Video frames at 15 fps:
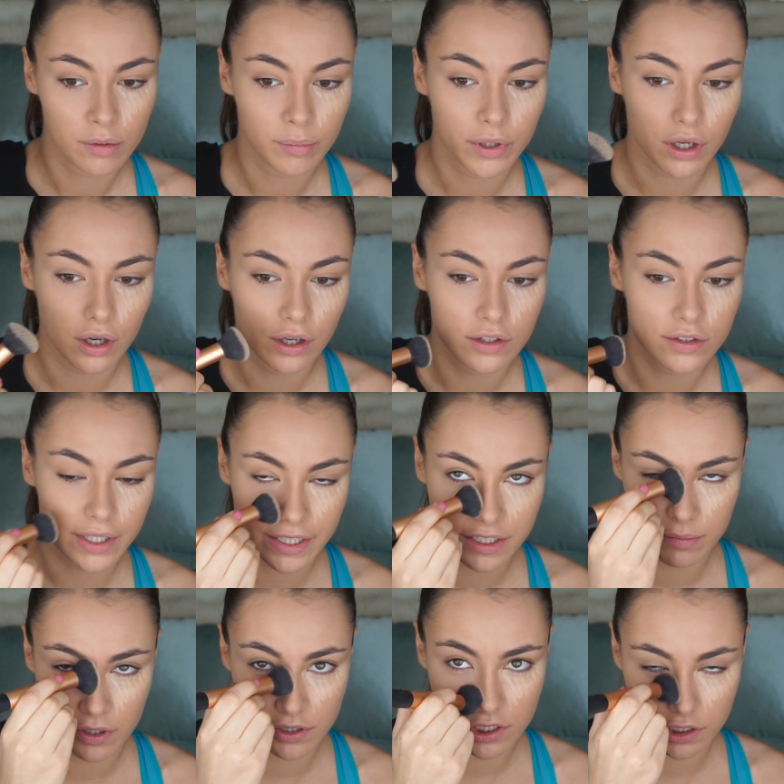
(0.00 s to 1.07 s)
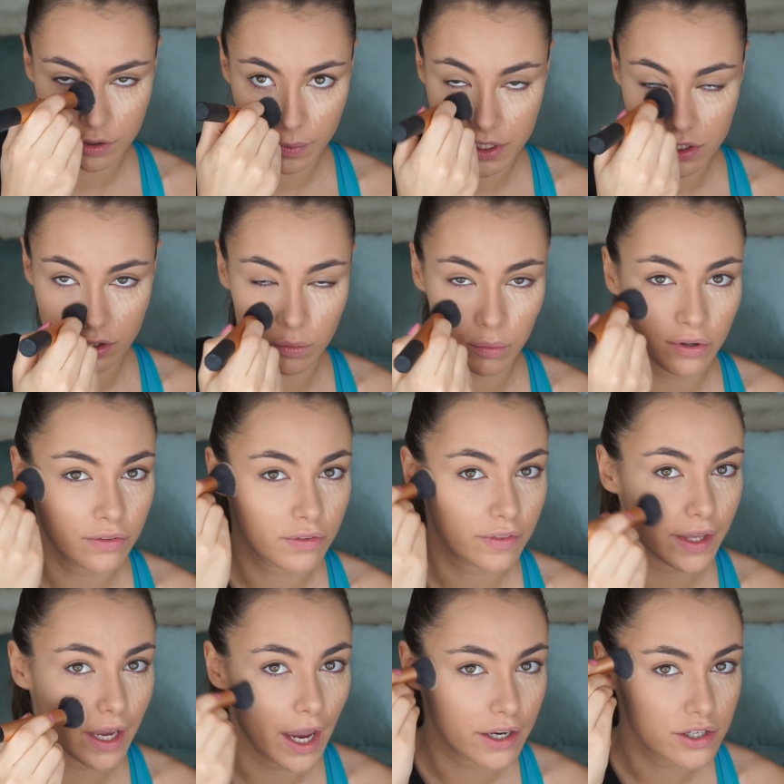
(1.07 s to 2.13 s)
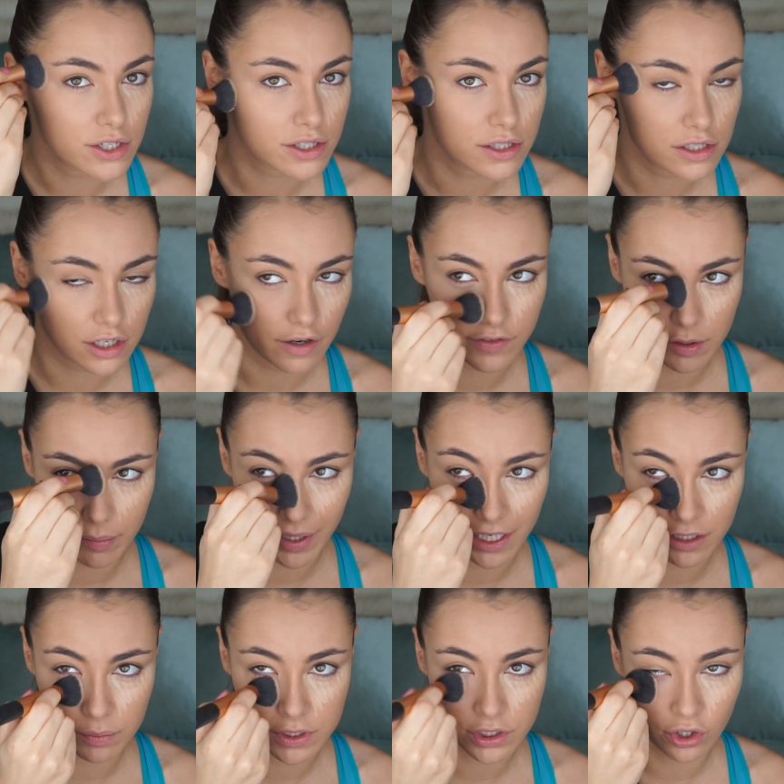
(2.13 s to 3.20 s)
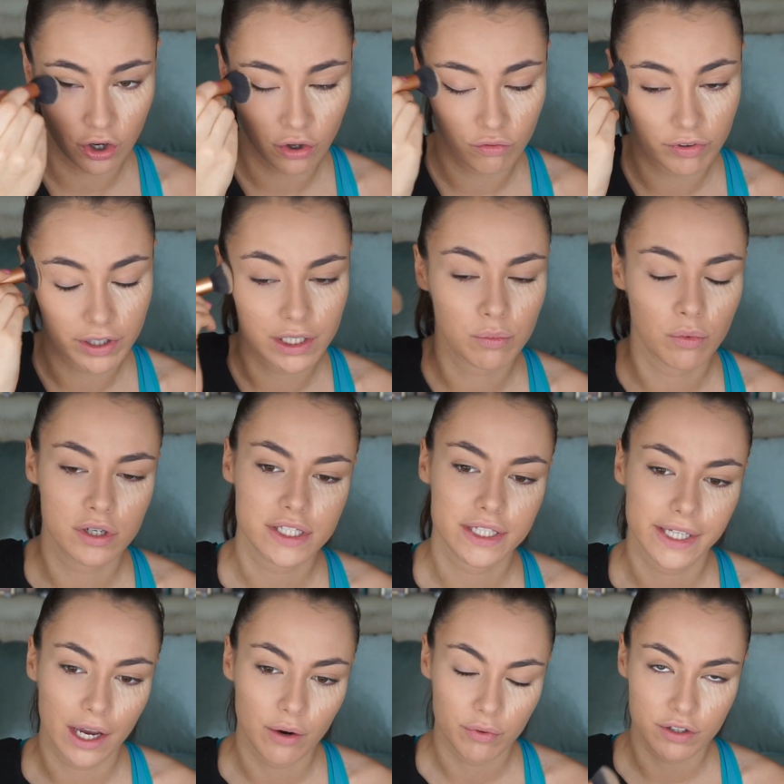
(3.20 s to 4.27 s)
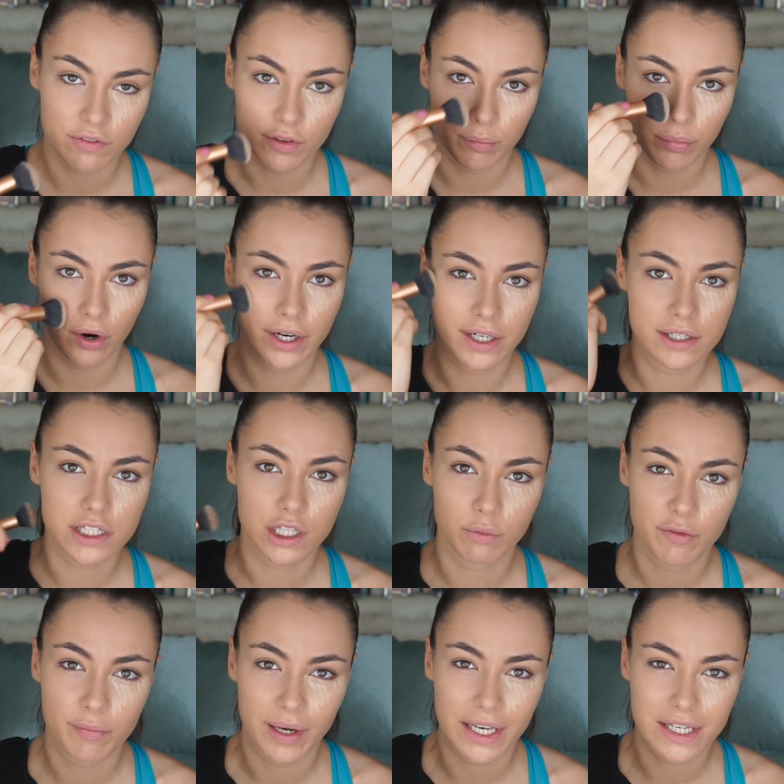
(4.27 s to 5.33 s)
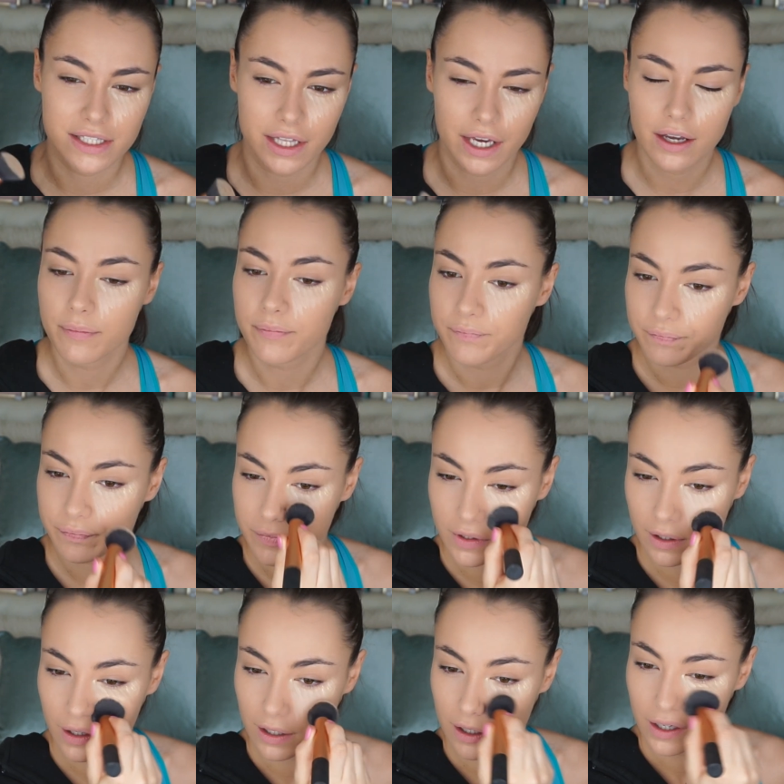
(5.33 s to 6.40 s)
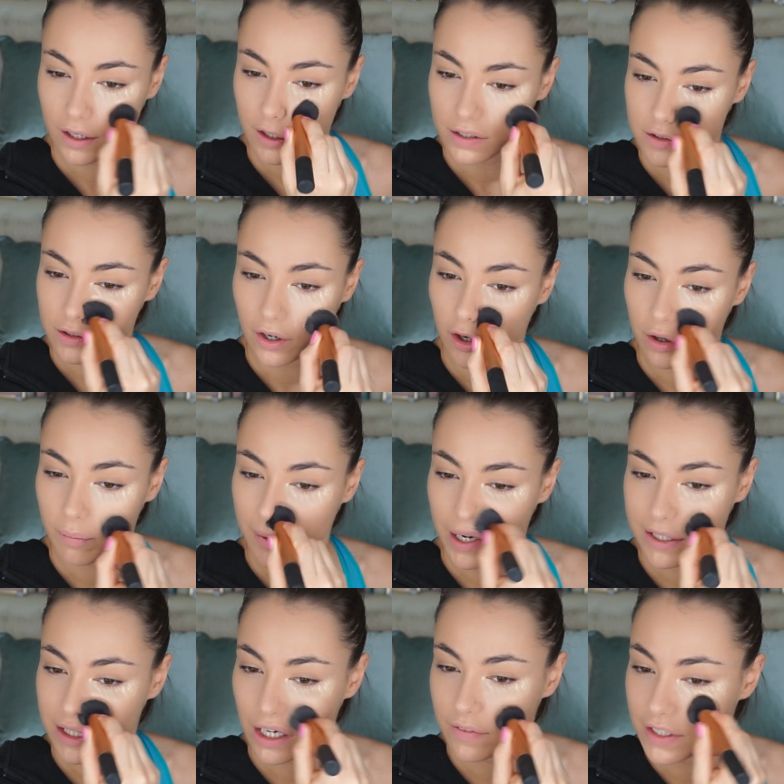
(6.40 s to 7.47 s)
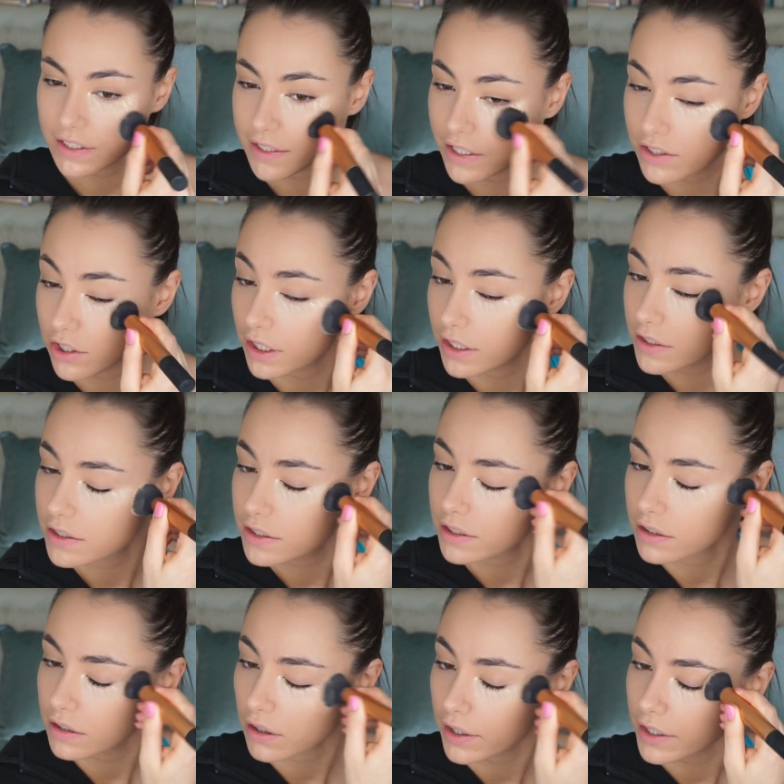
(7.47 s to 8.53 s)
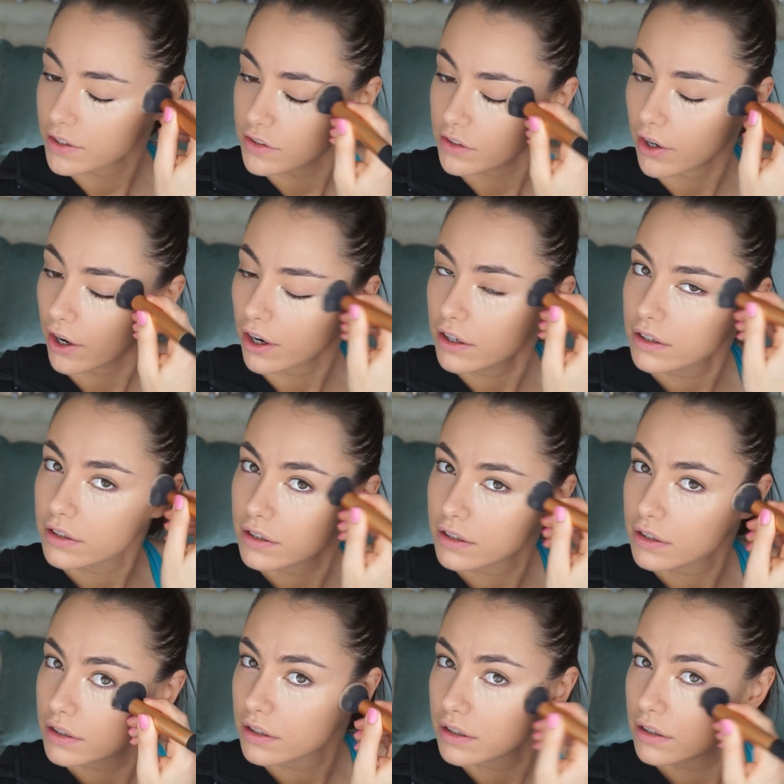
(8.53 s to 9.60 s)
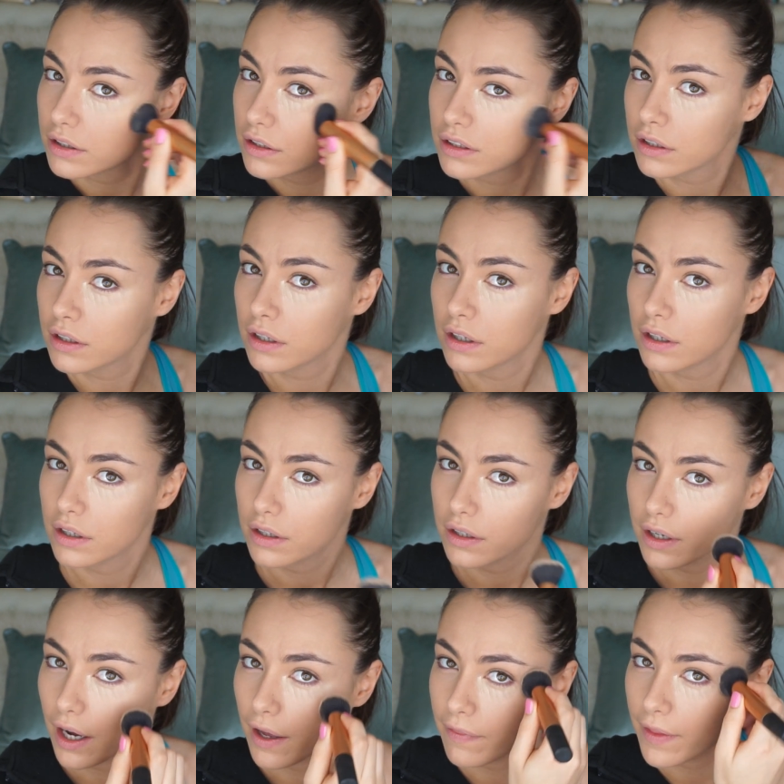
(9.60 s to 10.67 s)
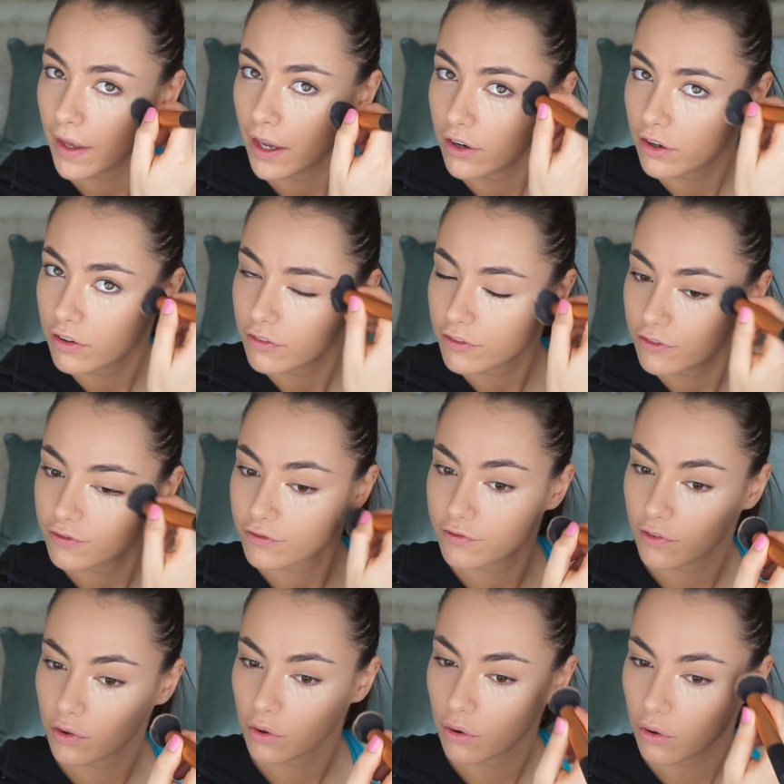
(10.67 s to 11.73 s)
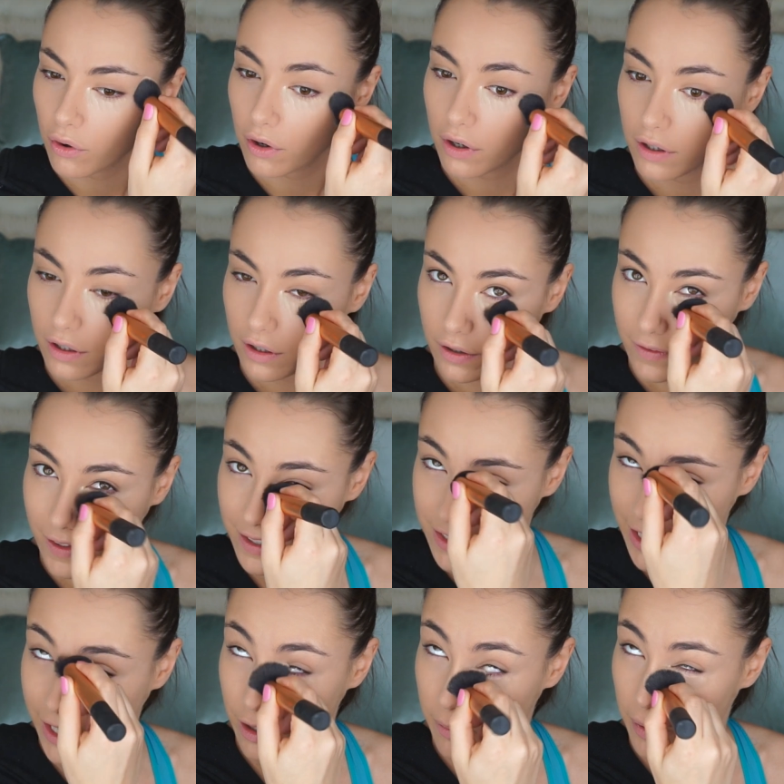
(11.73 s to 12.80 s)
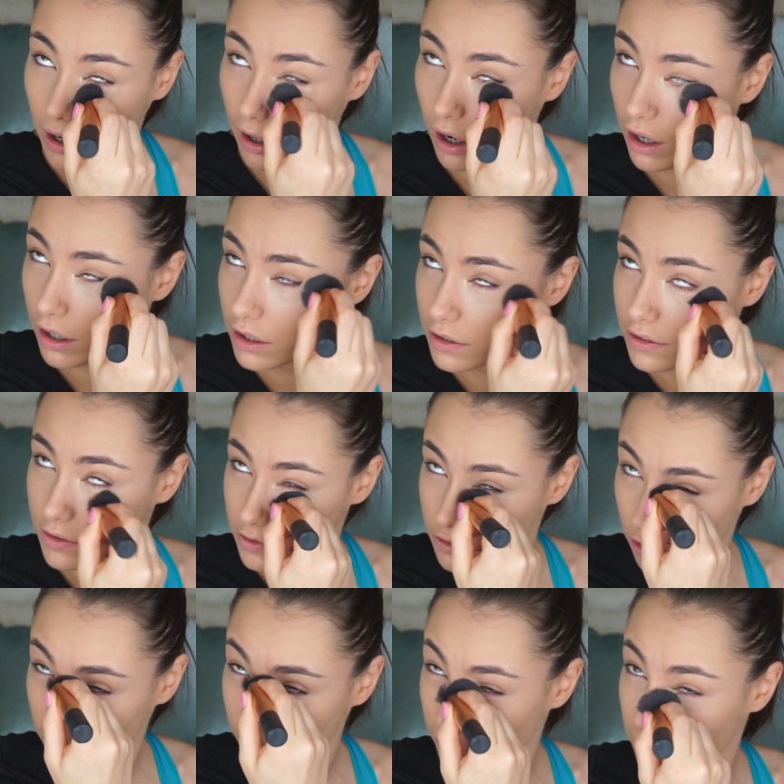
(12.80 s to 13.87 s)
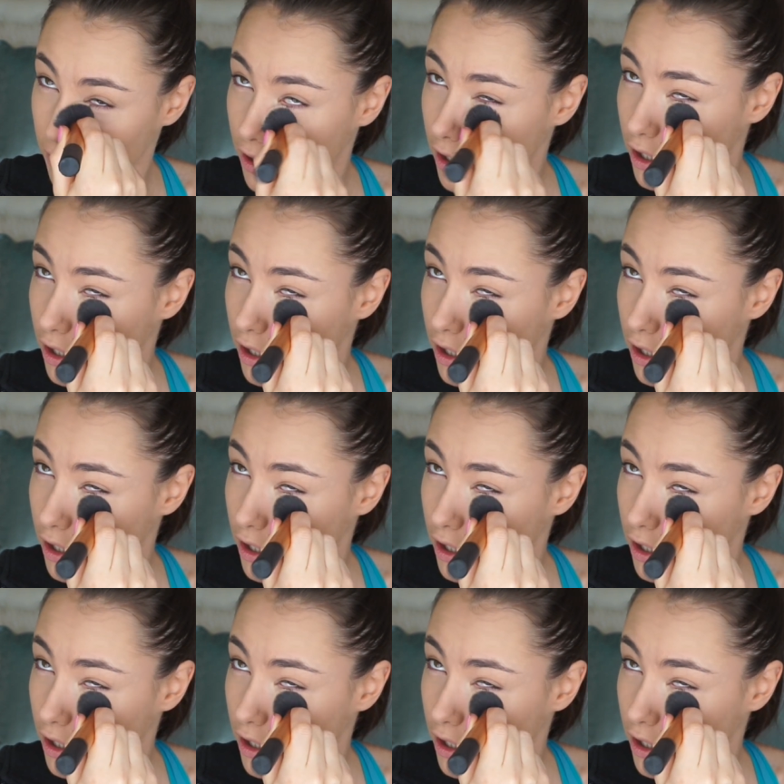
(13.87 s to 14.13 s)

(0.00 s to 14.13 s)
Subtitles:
because as much as we do want the edges and stuff to blend, we don't really want to get rid of the brightness that we've placed there. So blend out these edges like so, and then for this inner part, sort of